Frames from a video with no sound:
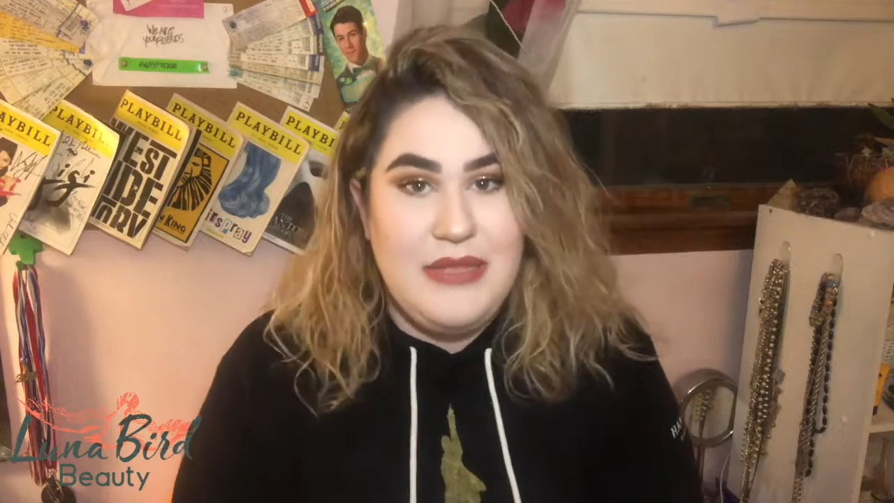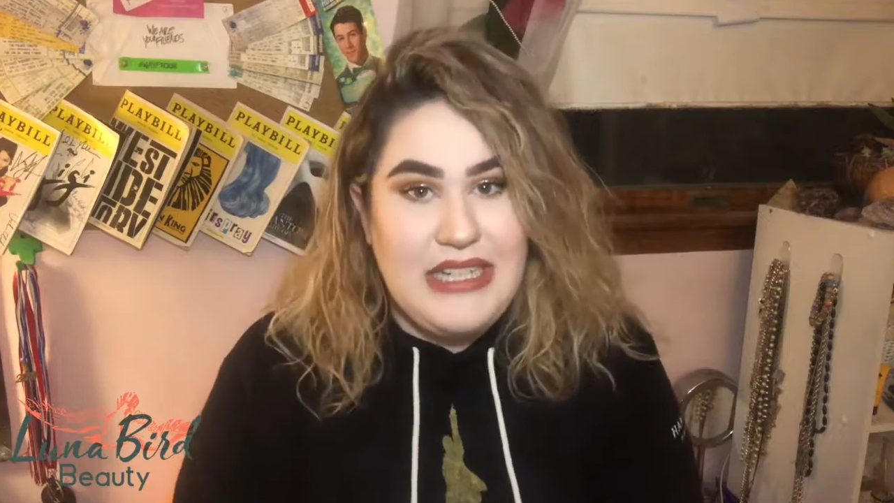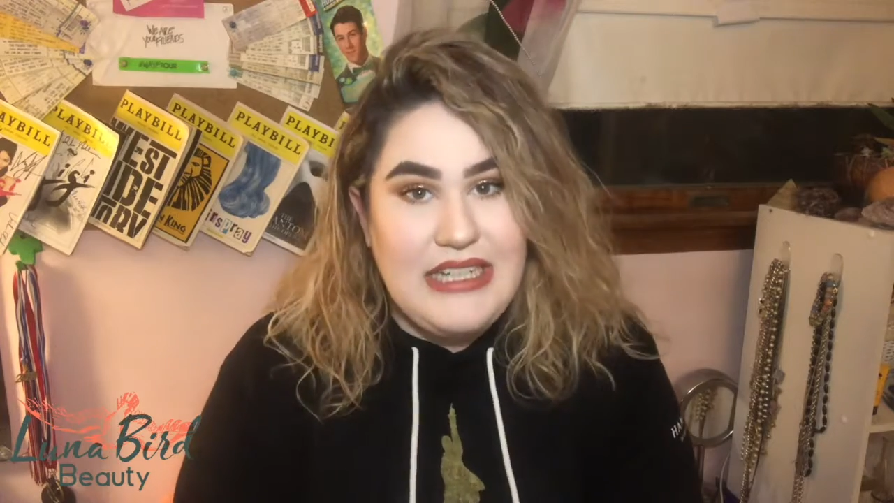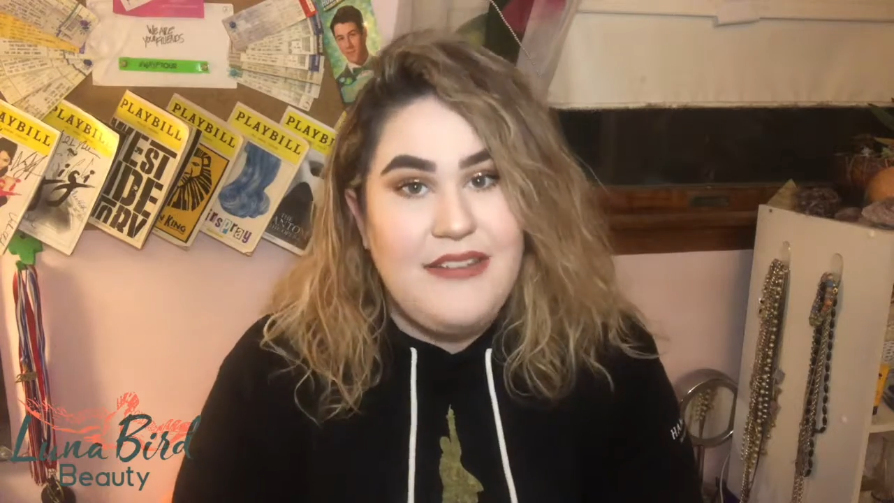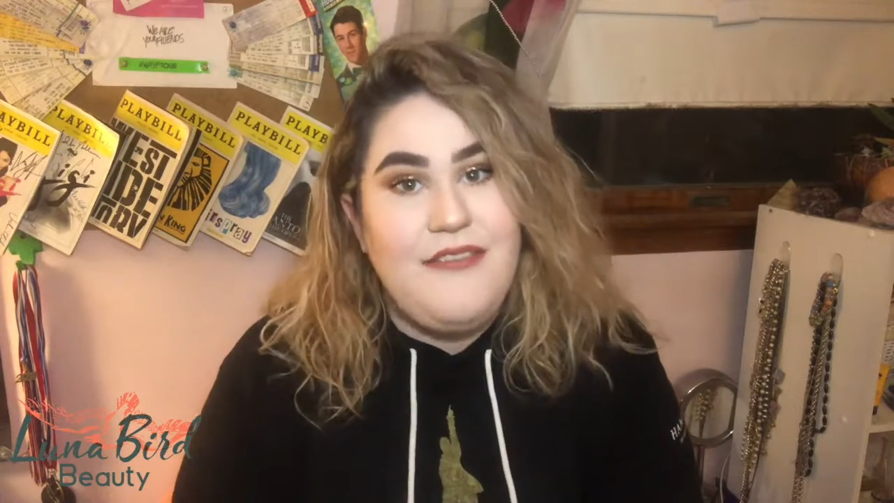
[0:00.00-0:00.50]

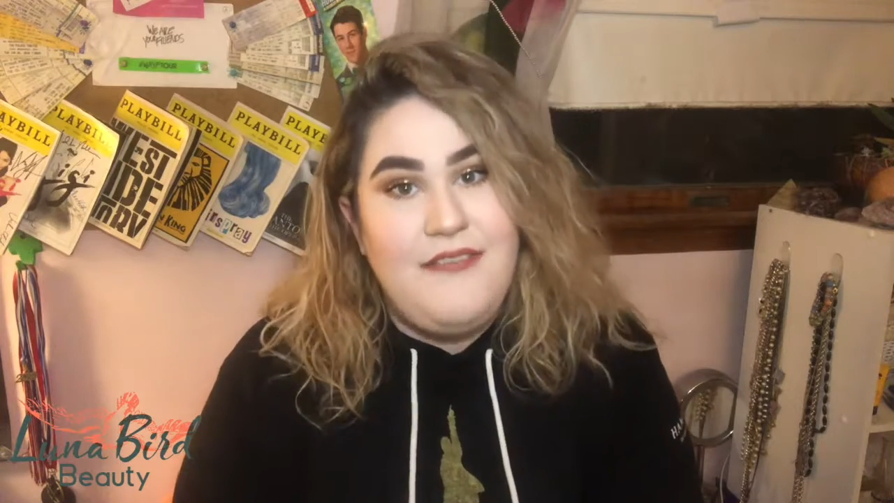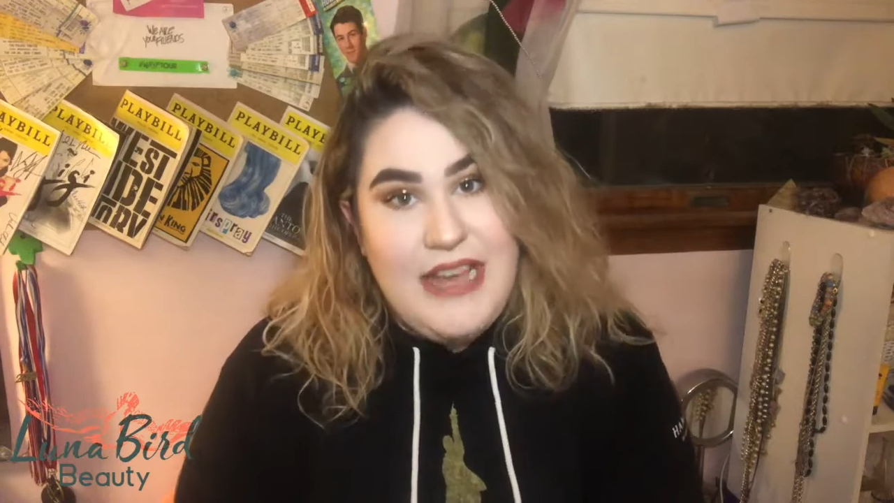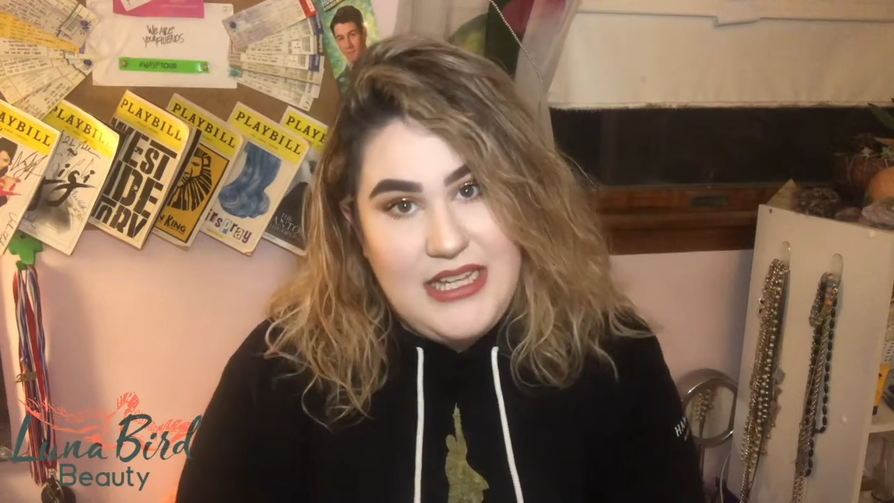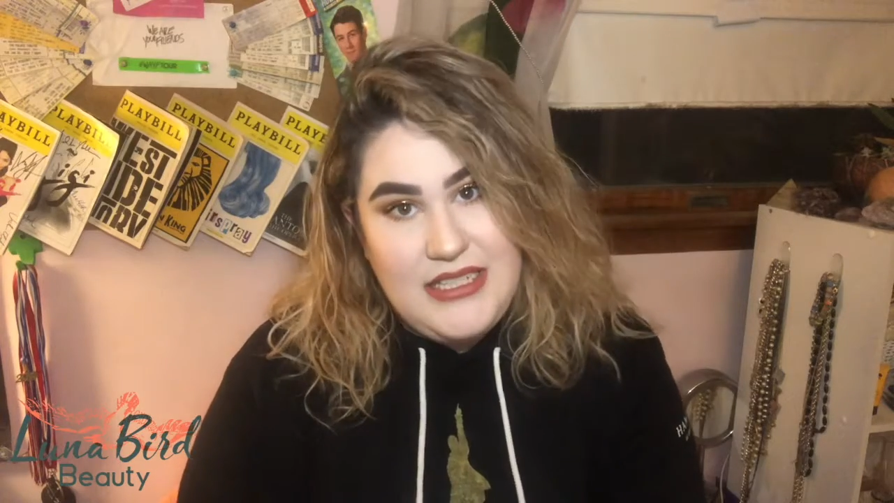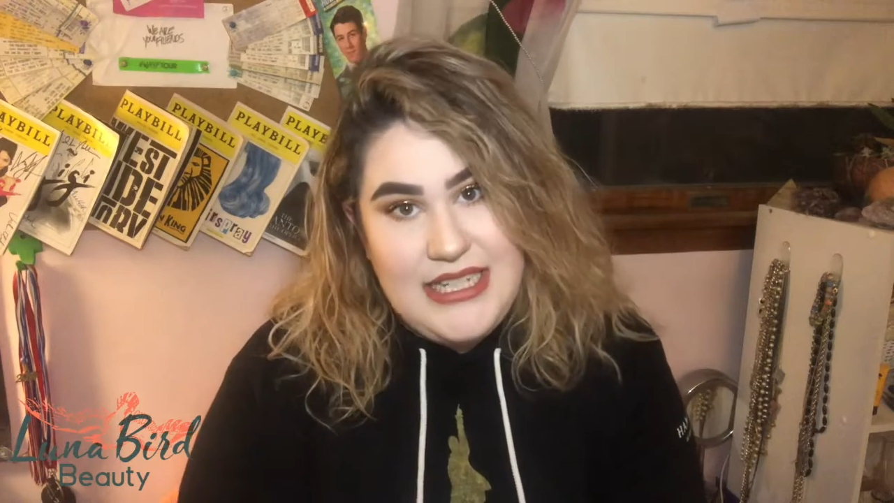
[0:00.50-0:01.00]
be
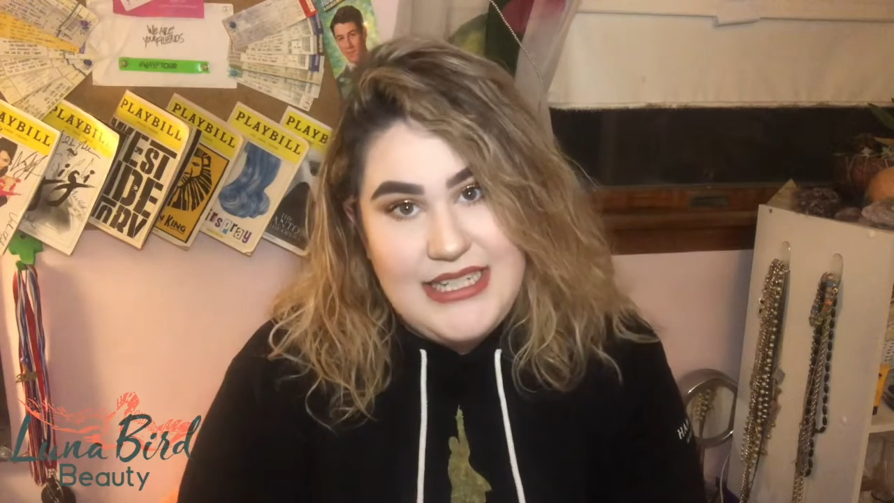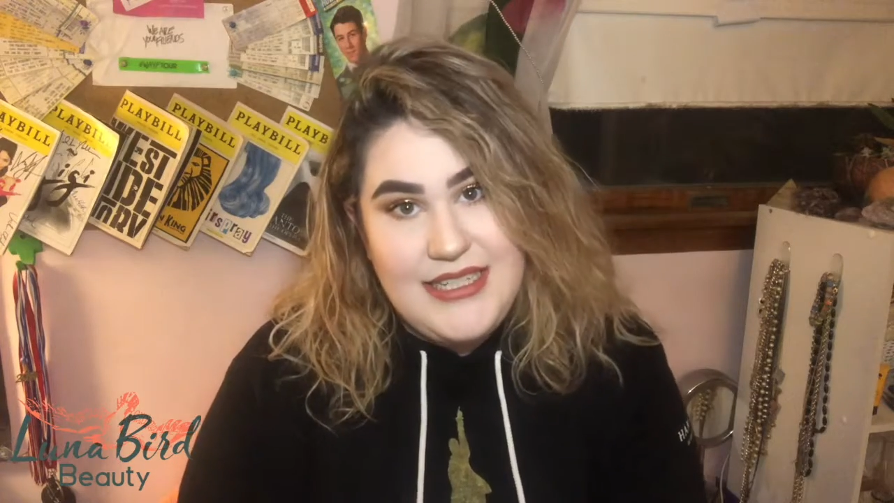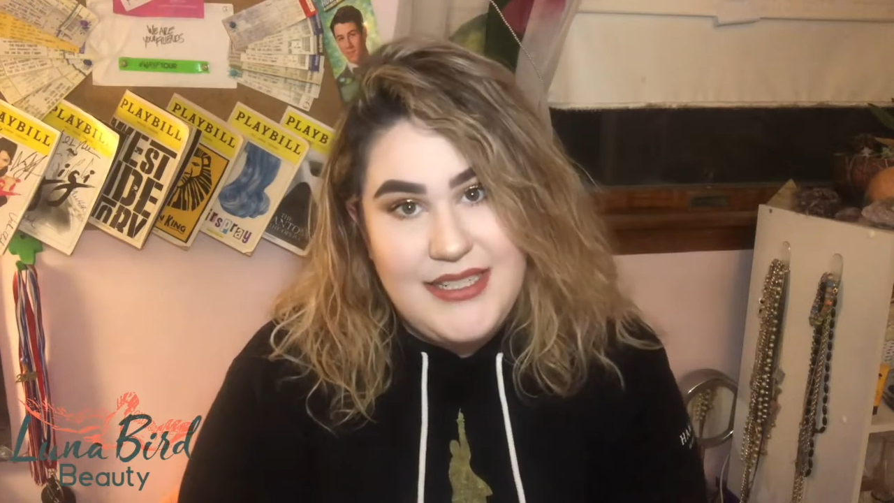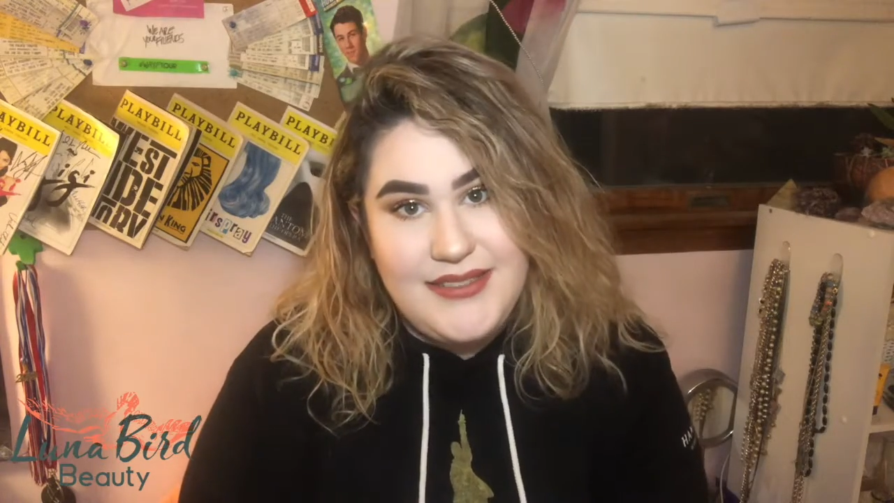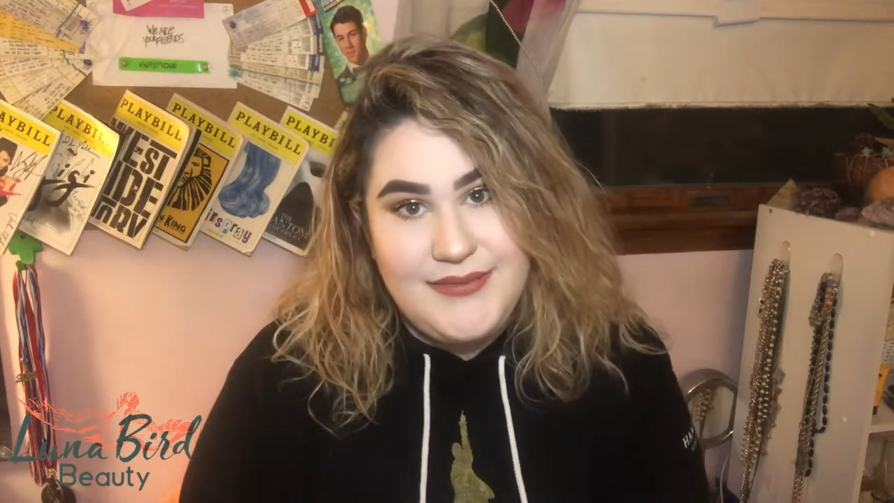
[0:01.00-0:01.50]
failed
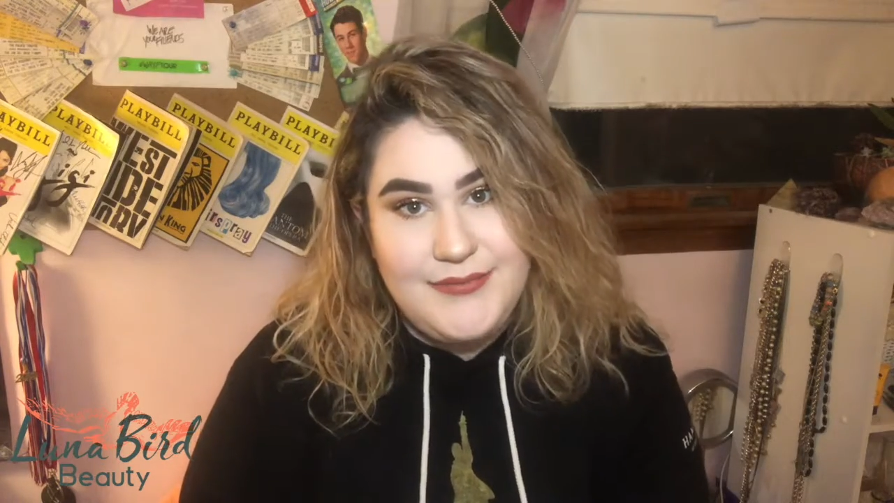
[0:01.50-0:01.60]
it.